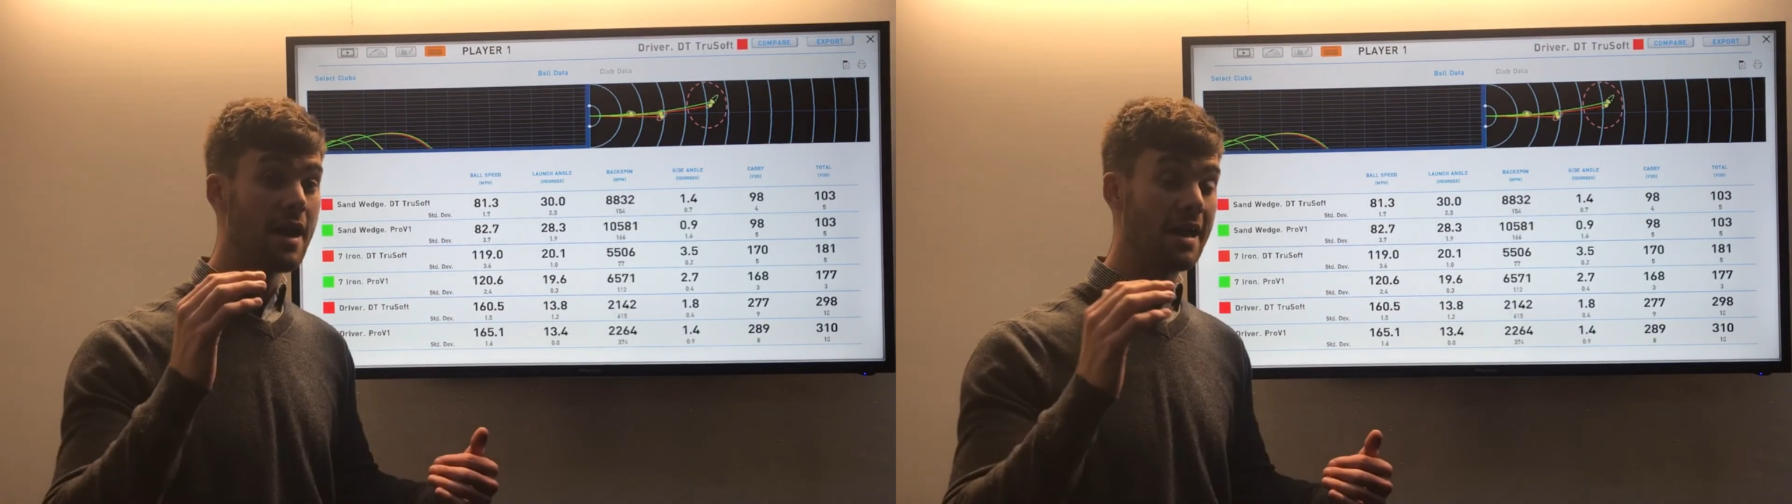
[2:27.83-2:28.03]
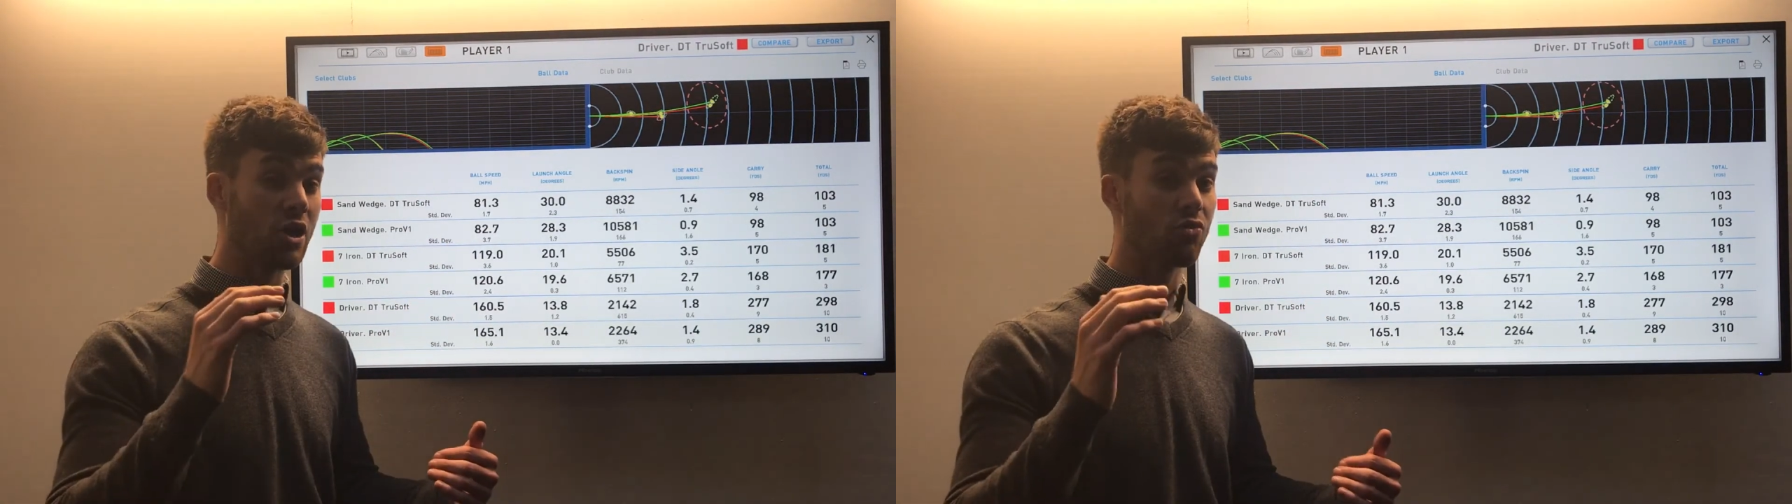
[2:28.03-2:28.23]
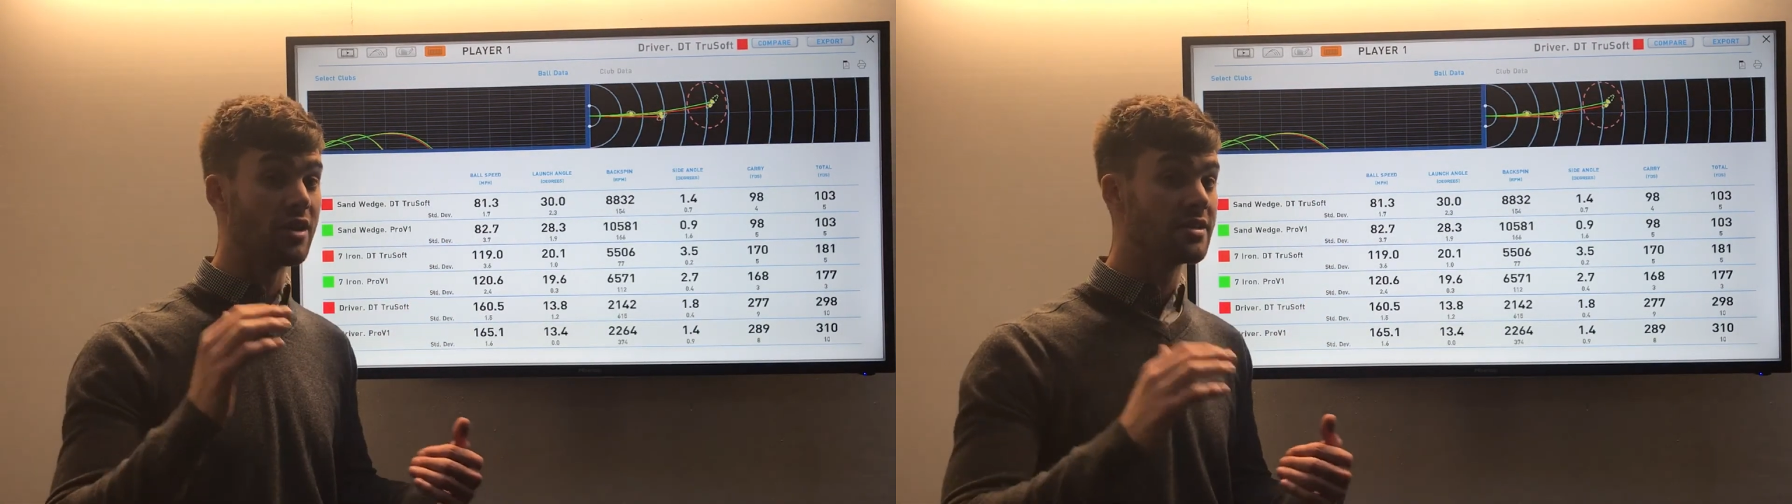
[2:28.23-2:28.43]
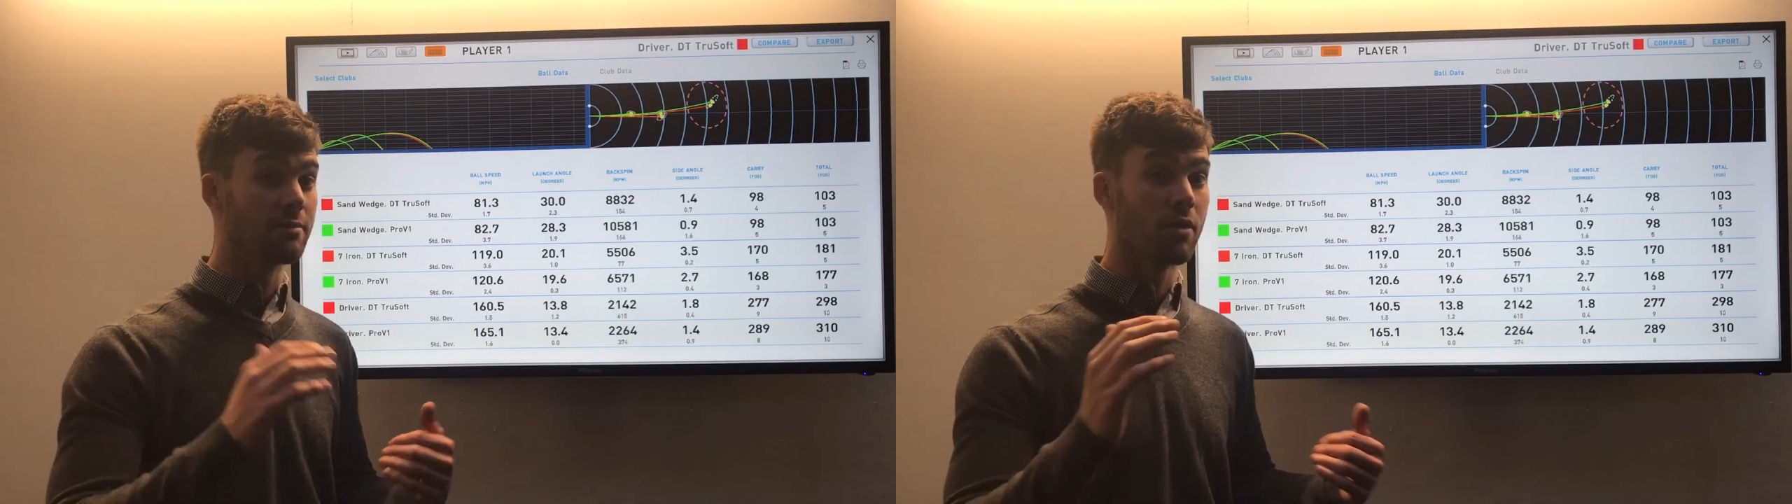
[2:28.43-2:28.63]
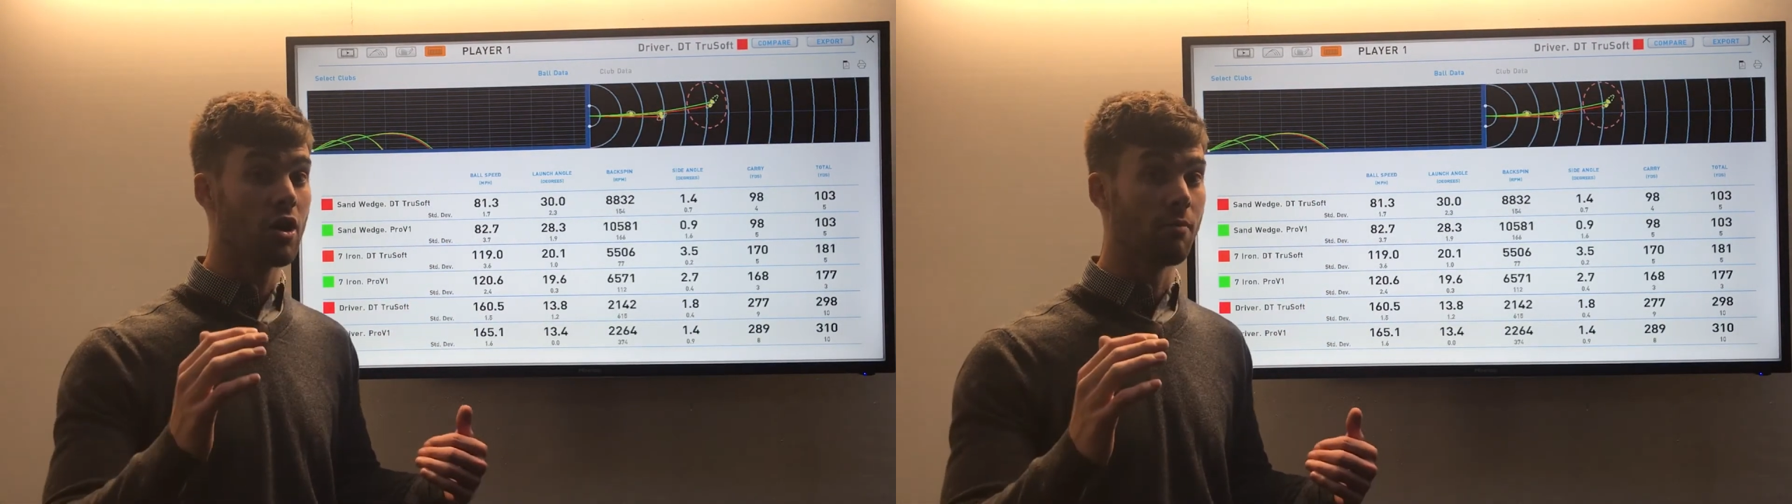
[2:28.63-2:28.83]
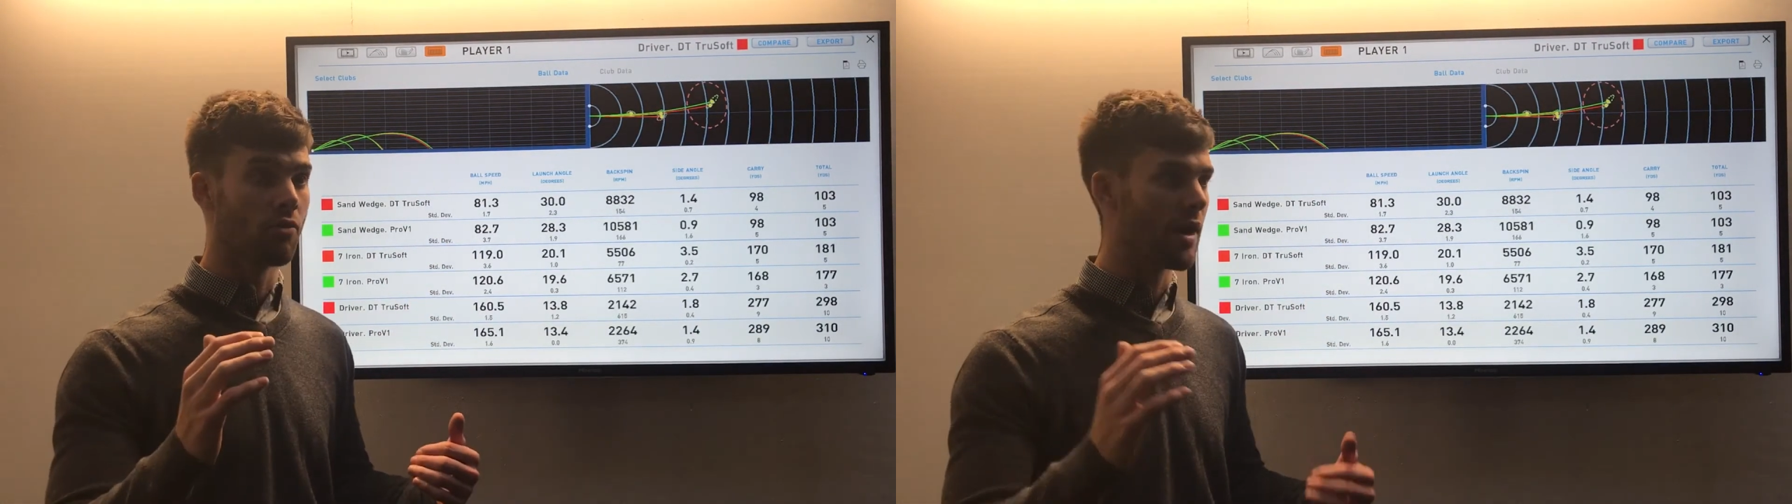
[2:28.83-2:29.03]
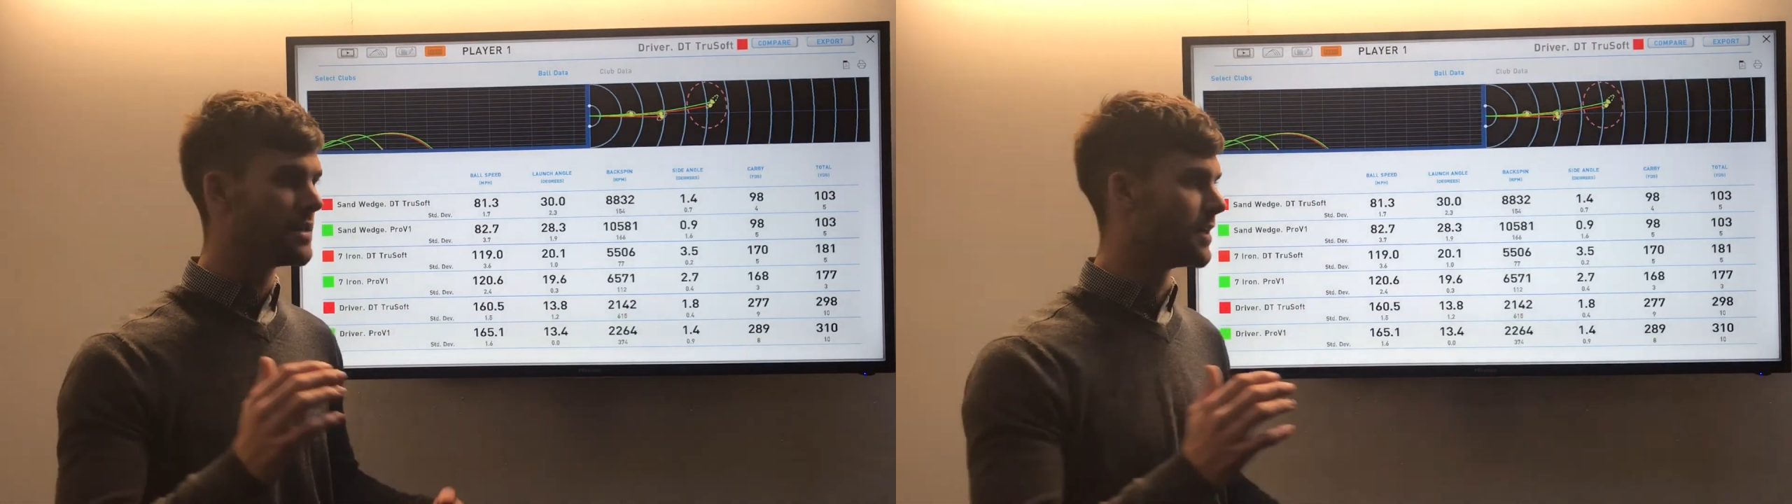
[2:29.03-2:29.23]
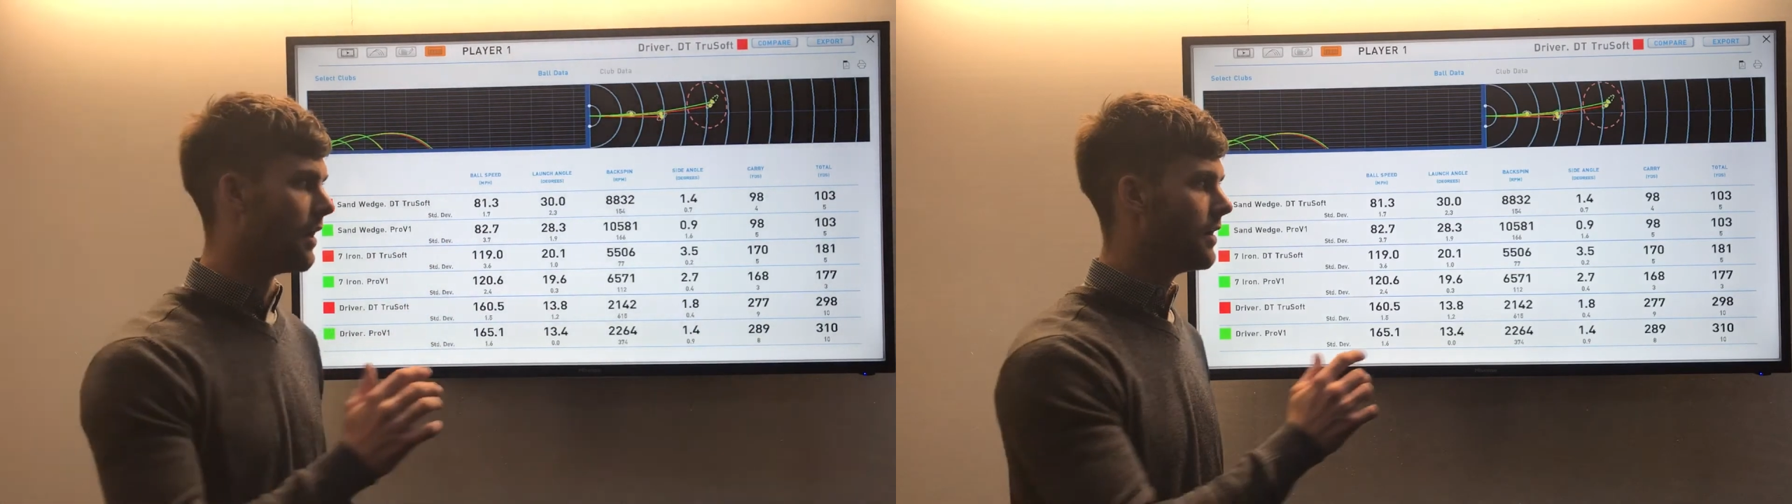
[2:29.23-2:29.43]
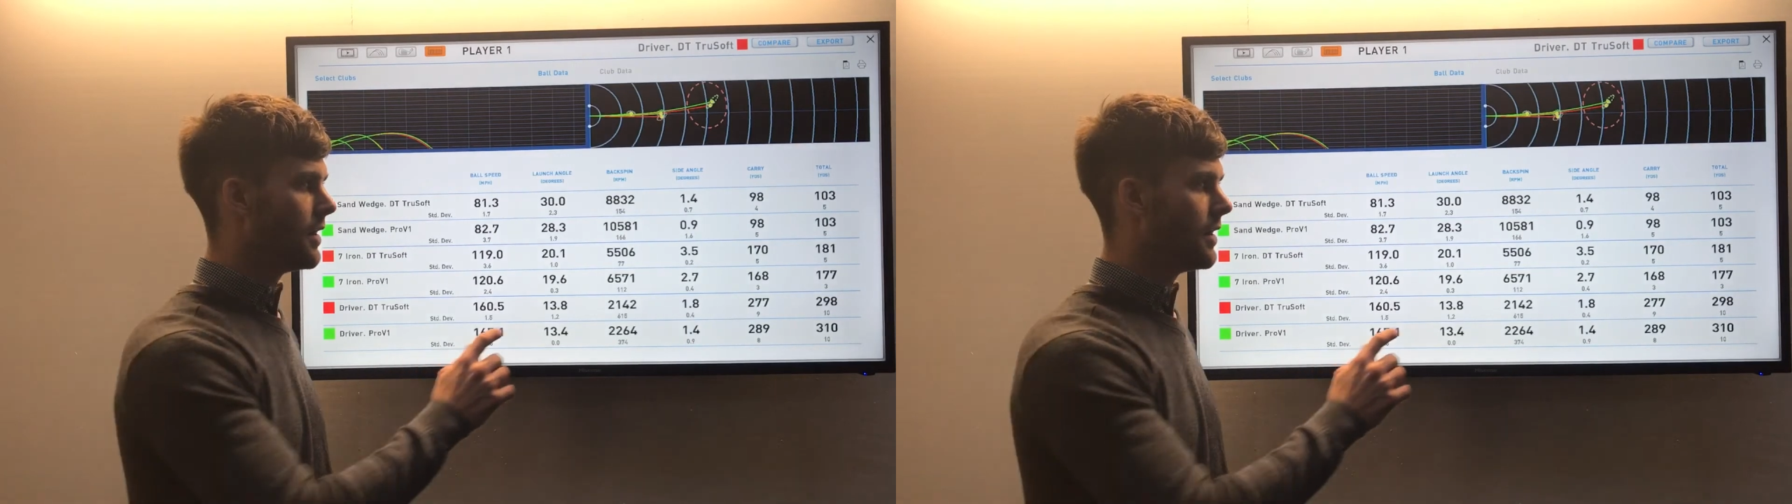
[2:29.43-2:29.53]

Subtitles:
increased and become greater.